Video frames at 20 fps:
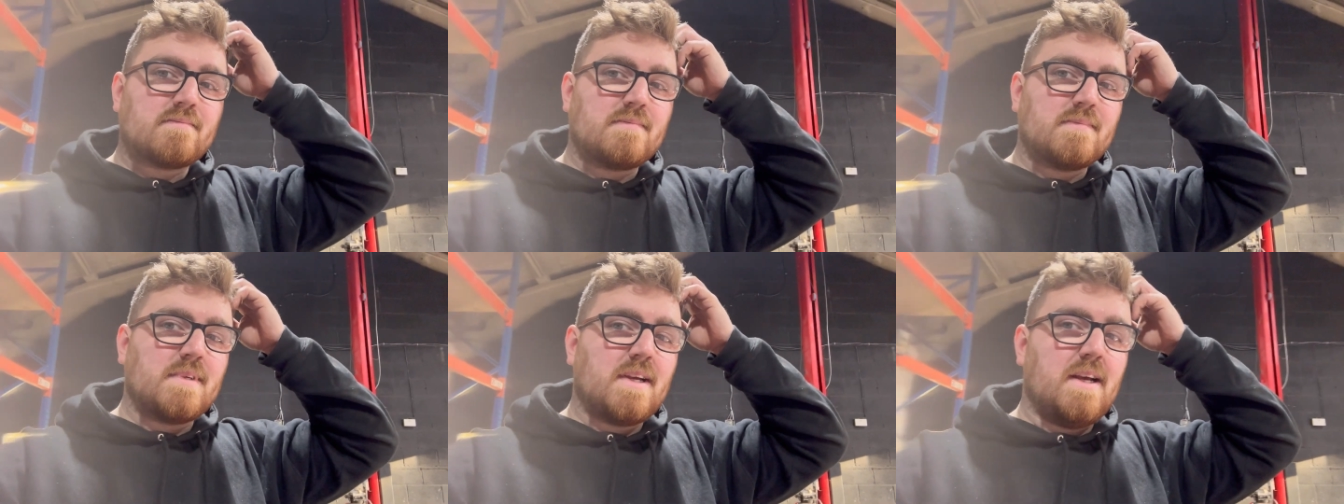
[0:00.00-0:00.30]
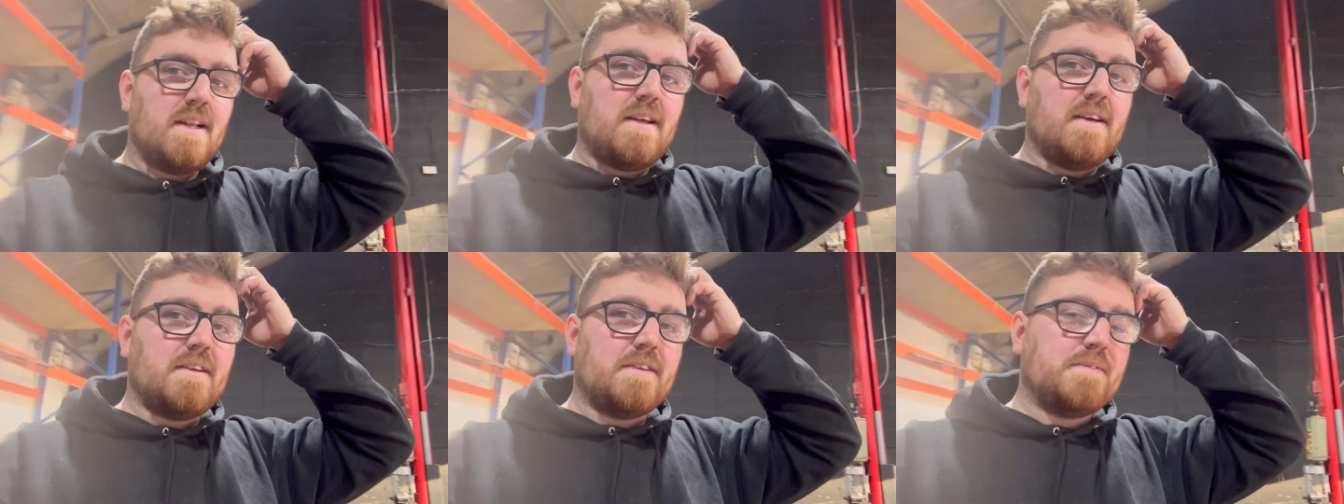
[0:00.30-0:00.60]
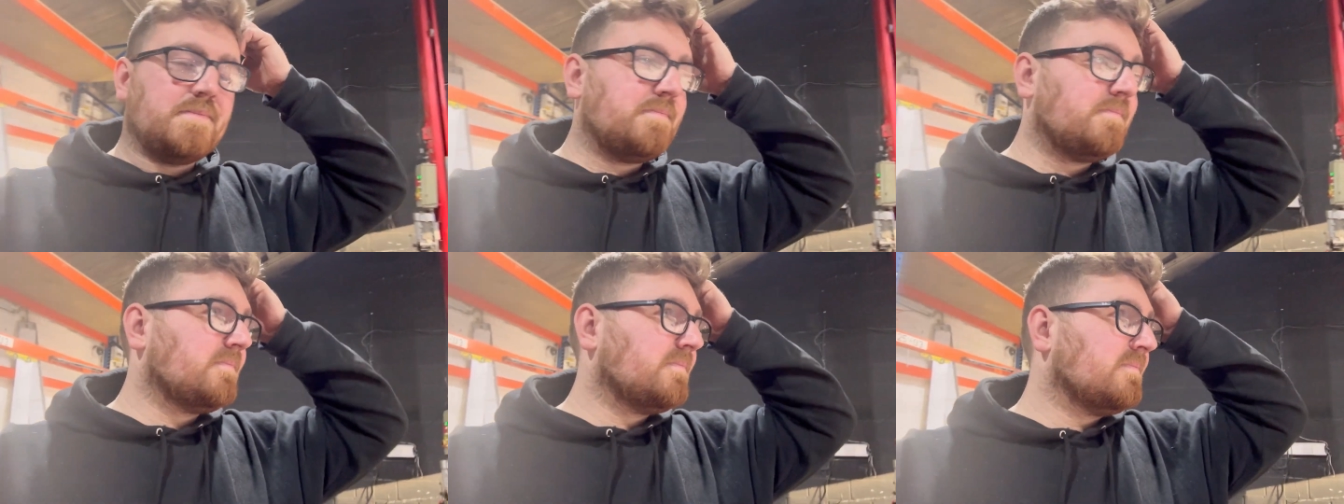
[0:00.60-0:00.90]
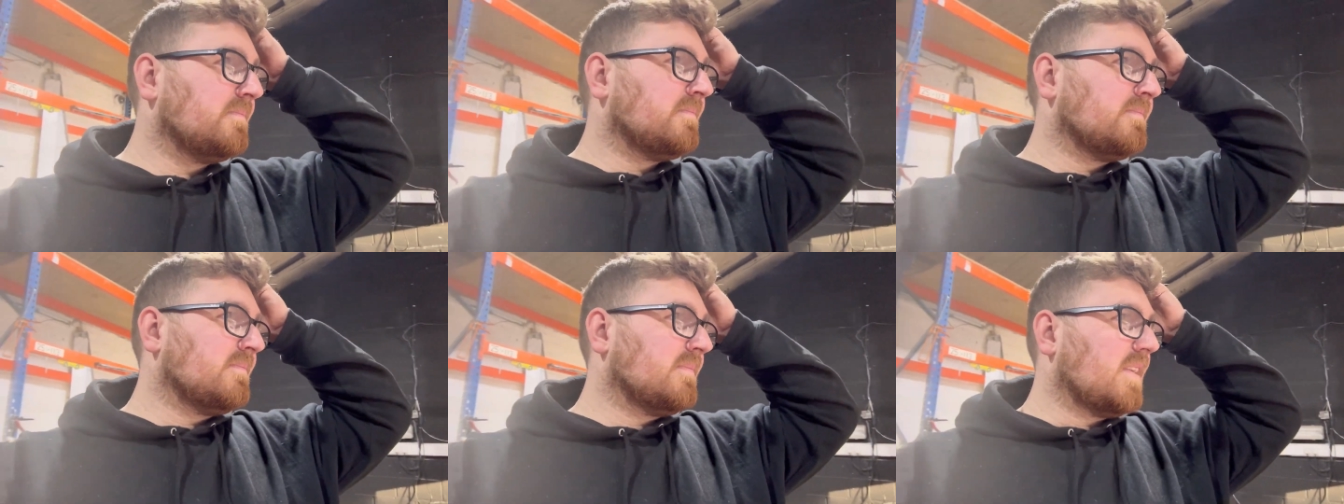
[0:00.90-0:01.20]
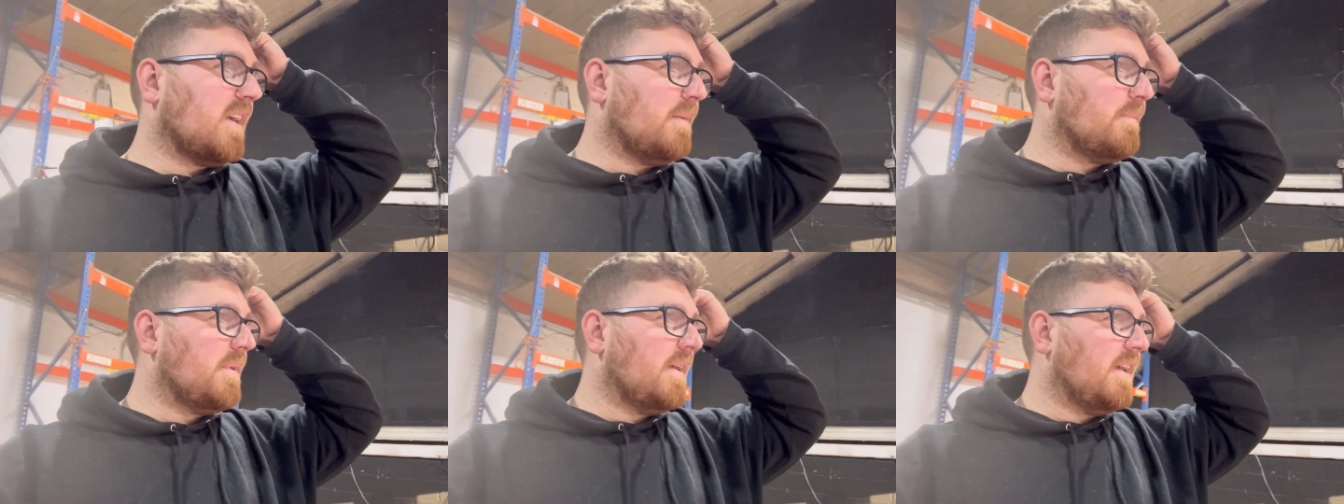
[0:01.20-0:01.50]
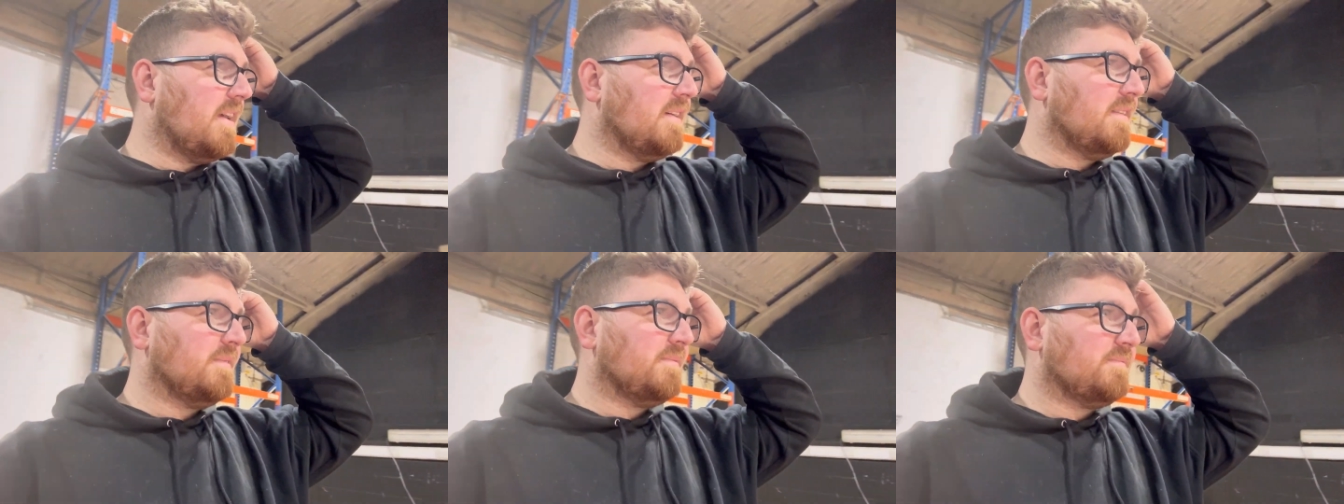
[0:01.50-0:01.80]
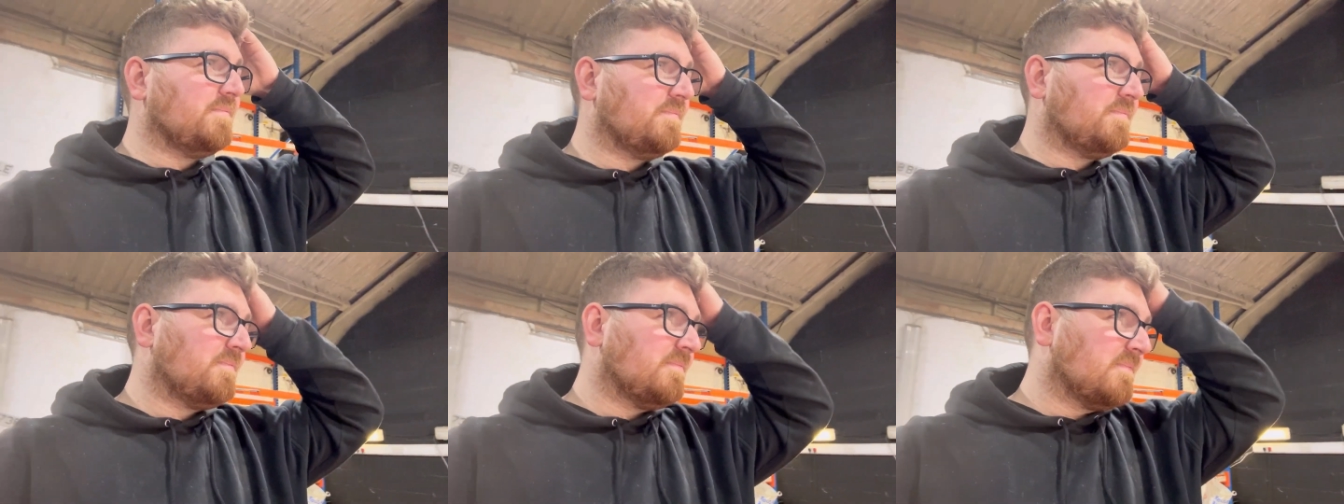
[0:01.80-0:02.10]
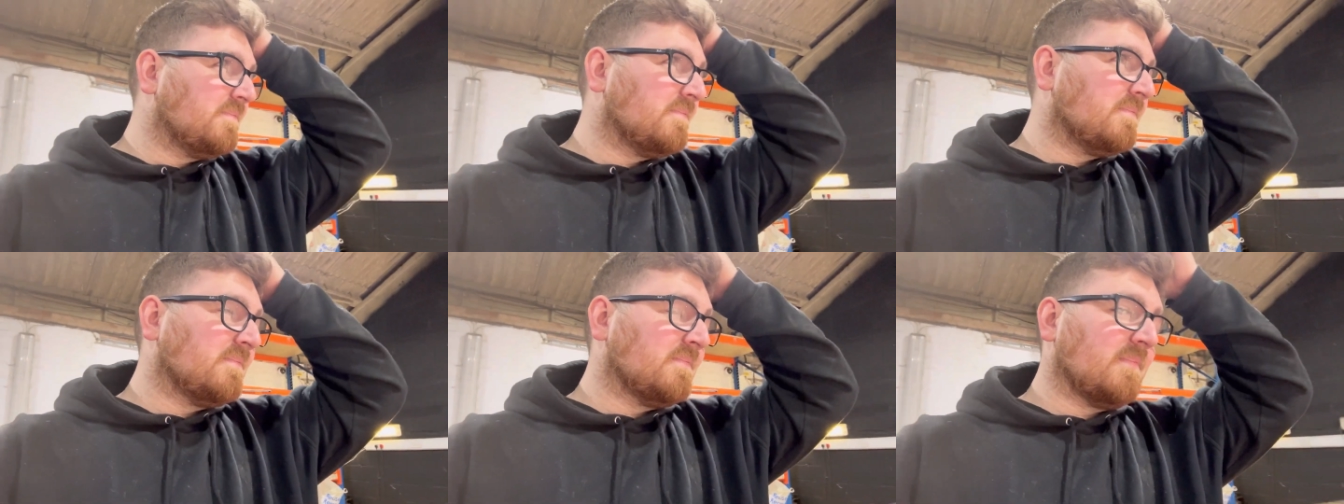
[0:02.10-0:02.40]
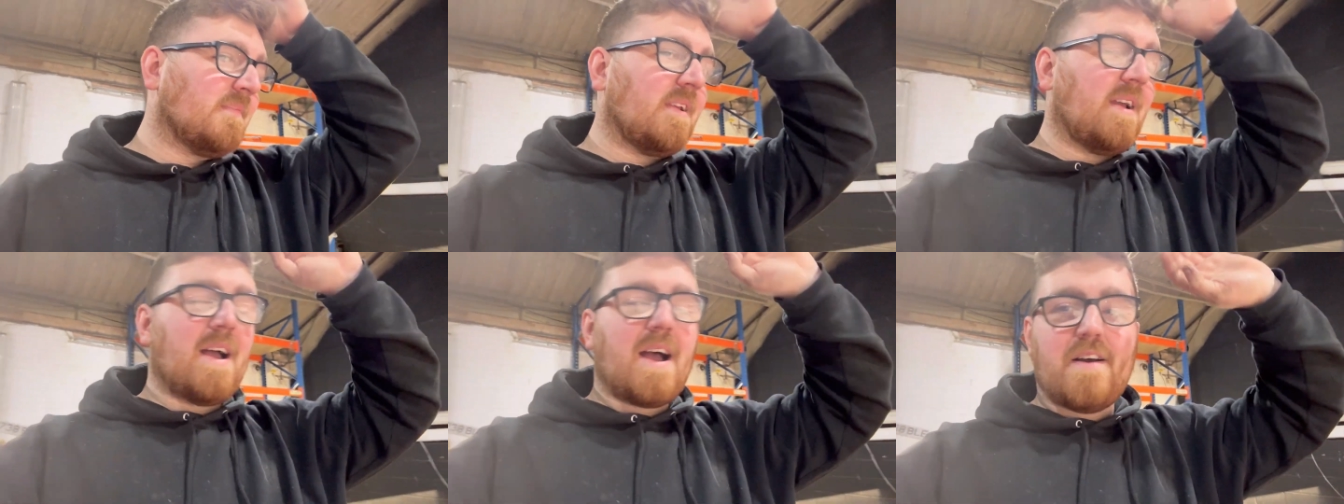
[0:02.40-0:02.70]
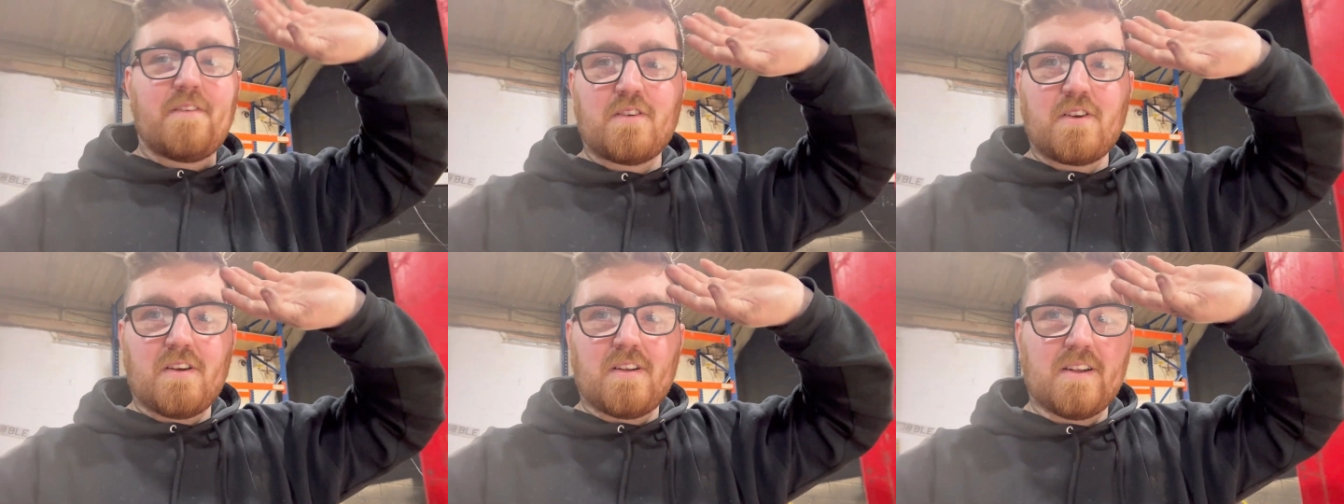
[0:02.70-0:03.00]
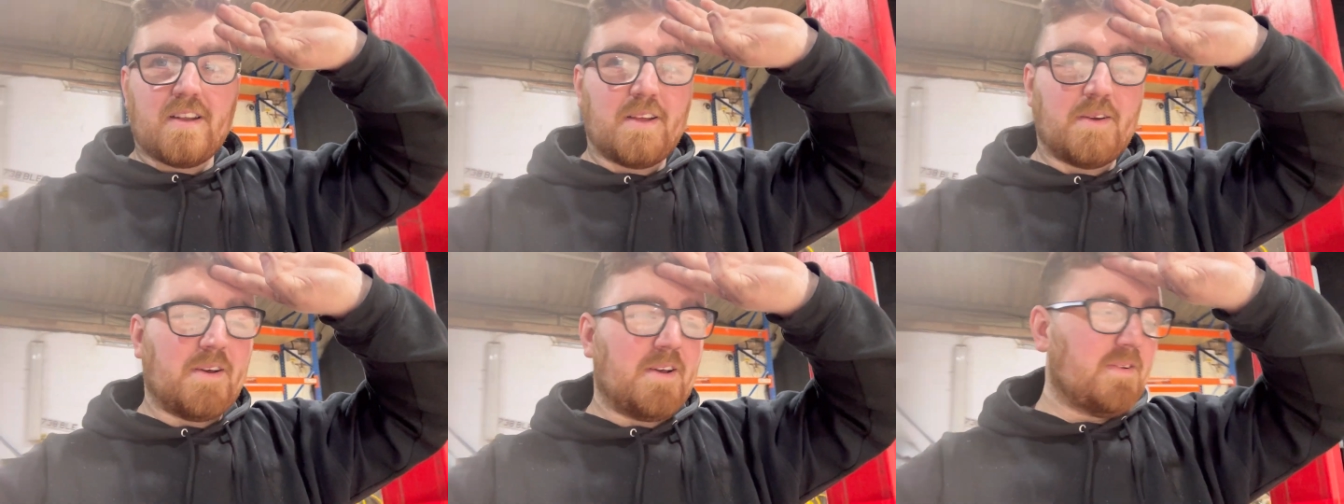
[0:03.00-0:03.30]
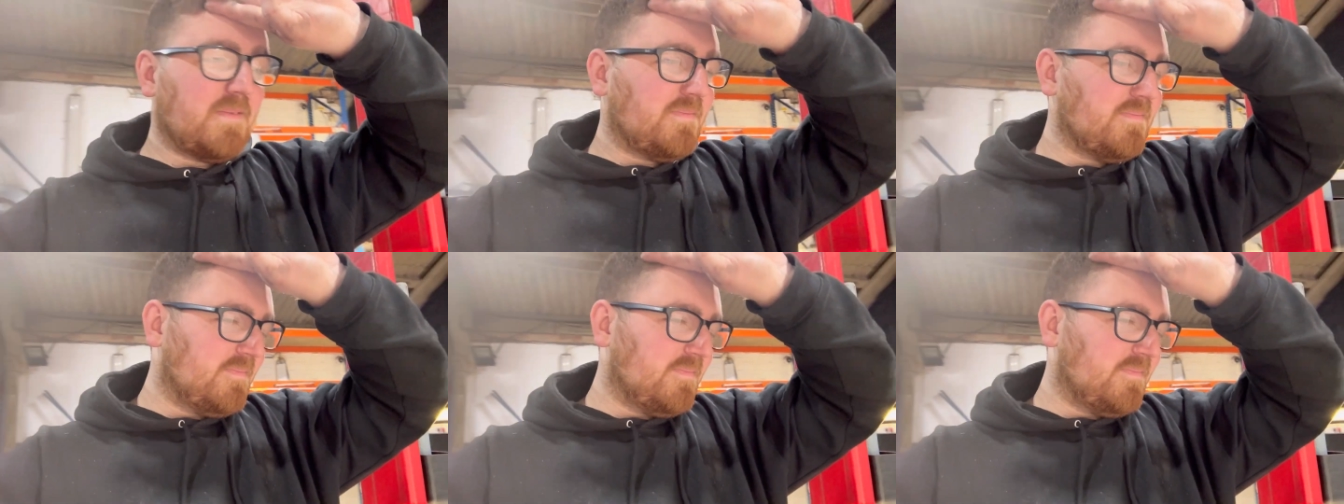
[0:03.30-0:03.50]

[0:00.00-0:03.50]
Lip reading: Hello, I'm here. I haven't gone anywhere.